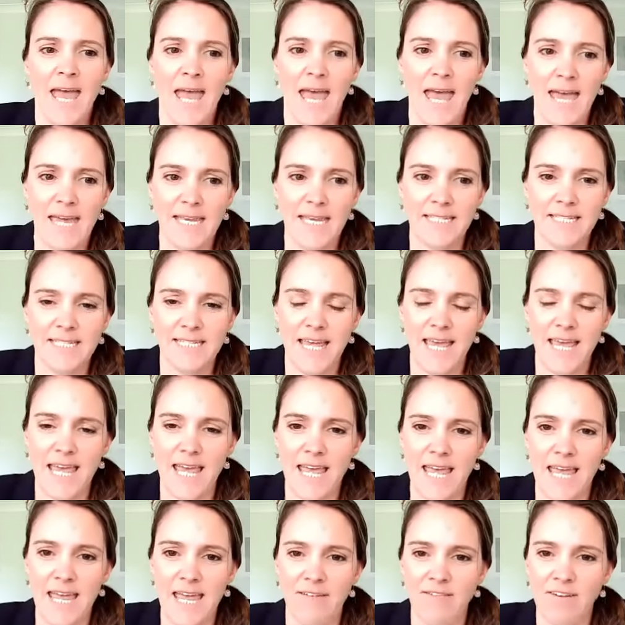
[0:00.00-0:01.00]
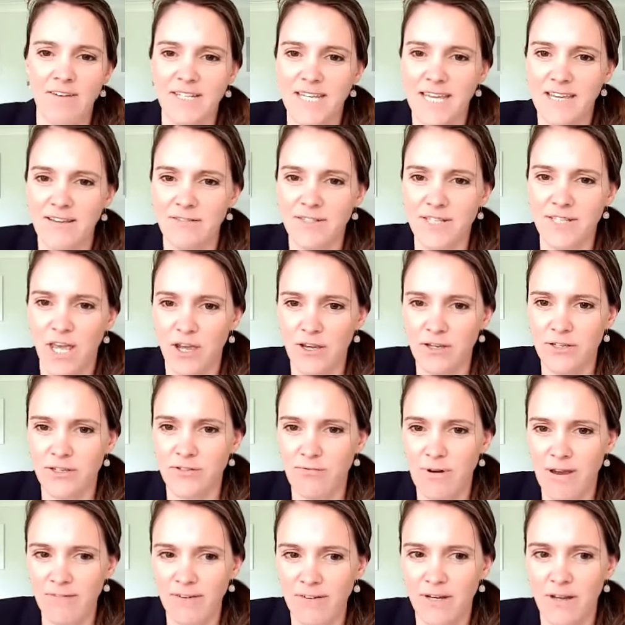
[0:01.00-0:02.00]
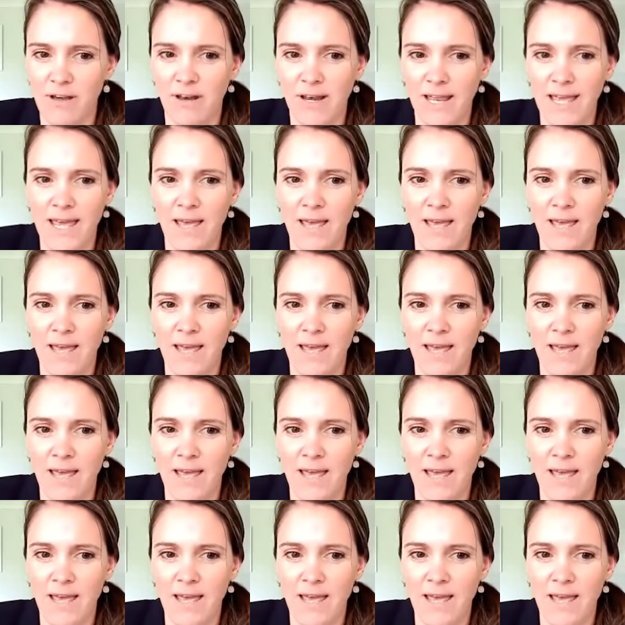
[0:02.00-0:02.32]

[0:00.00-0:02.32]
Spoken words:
and AviaDev's host Ravenala